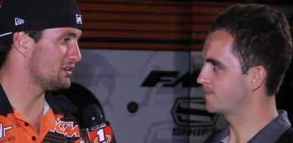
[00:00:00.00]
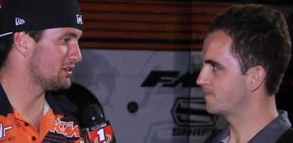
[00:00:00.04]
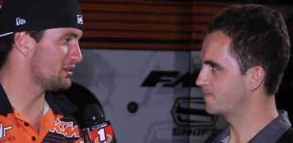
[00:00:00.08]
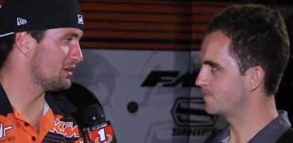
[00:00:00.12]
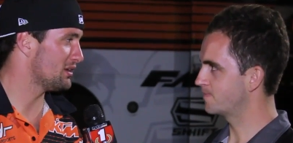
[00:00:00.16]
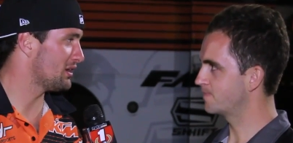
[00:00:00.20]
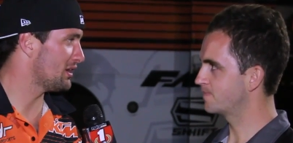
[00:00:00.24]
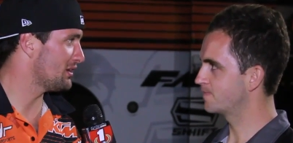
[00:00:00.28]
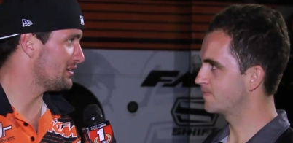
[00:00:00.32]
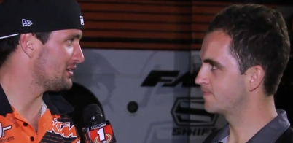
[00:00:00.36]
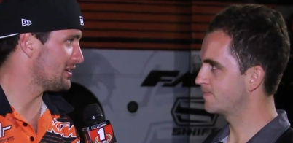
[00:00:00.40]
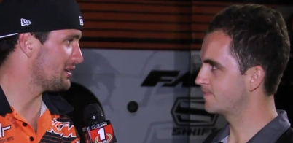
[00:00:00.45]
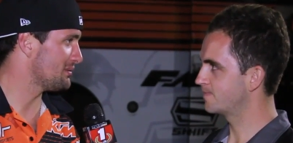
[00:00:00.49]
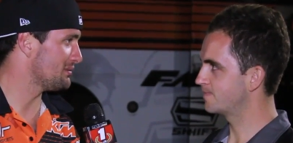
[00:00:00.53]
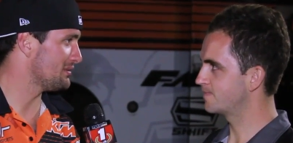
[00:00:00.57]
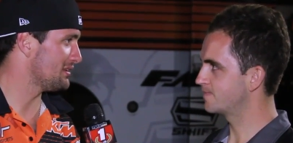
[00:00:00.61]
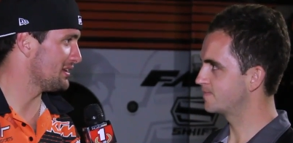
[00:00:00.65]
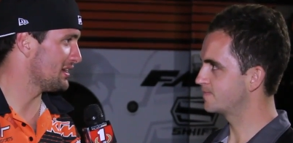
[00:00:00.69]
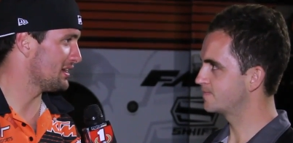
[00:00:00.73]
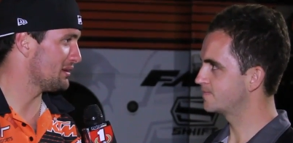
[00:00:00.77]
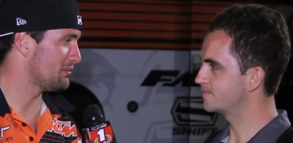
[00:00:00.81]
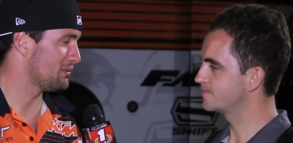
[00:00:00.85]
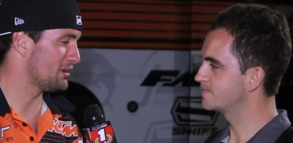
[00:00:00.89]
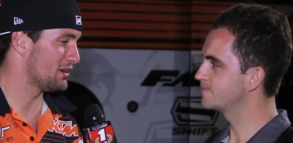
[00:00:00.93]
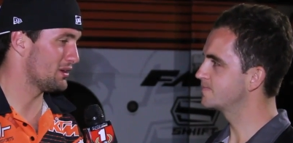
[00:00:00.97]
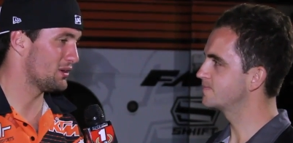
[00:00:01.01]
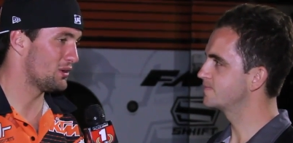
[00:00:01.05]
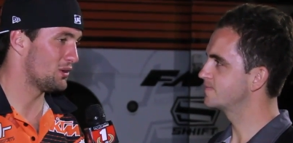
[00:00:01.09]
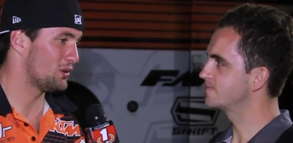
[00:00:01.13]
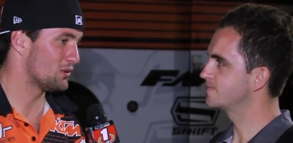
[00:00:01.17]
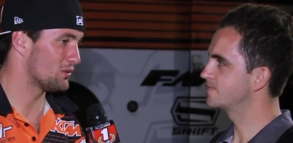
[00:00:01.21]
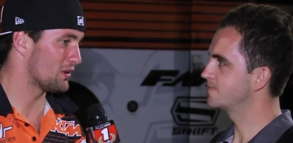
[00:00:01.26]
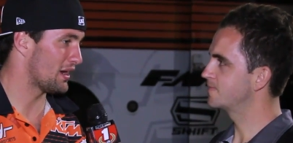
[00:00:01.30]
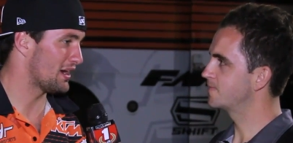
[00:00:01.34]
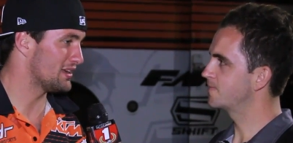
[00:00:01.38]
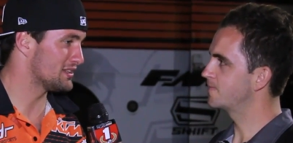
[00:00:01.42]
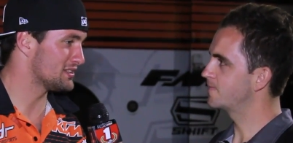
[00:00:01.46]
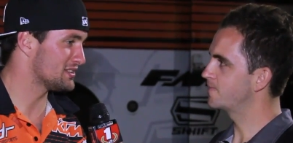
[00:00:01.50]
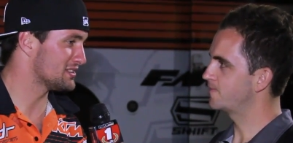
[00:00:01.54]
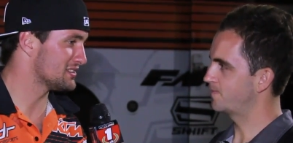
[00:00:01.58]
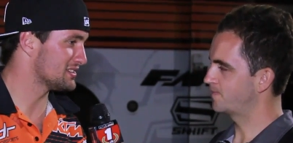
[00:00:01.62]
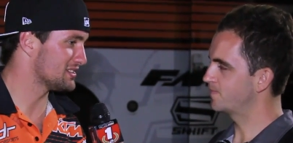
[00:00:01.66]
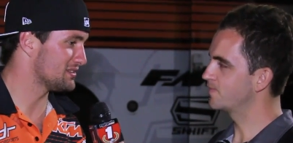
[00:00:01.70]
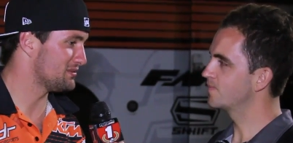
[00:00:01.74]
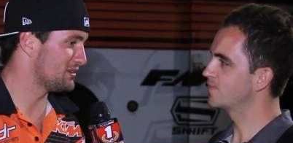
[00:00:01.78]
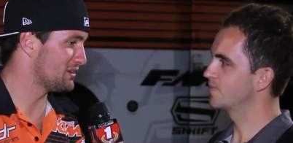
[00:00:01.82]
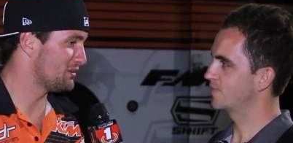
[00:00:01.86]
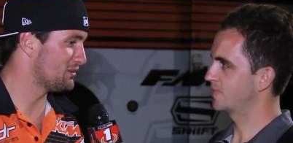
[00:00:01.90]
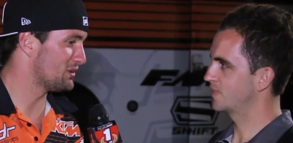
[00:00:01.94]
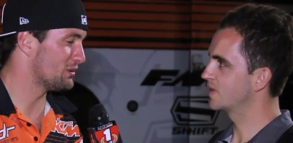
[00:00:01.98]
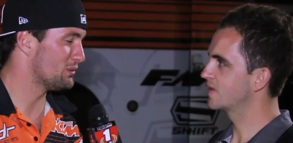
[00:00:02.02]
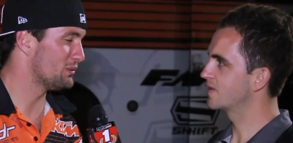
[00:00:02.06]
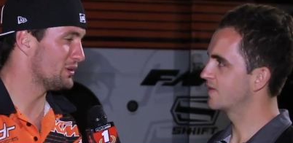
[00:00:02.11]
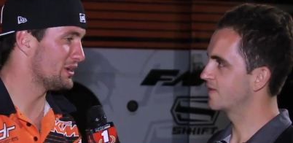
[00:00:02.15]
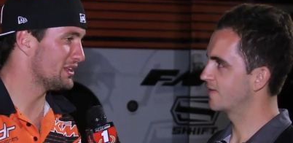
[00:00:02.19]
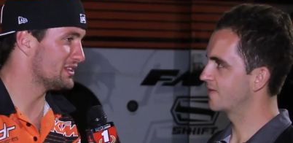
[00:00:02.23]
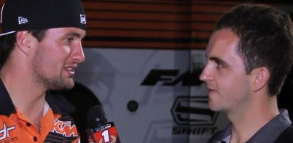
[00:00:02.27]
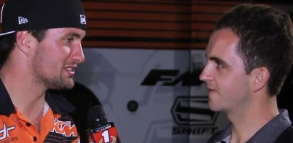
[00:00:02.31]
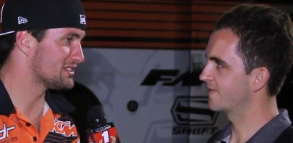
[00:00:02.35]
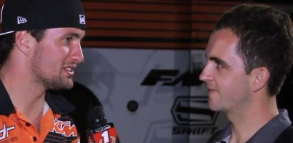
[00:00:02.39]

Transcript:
Speaker 1: You know, deep down, we're all racers and we want to win.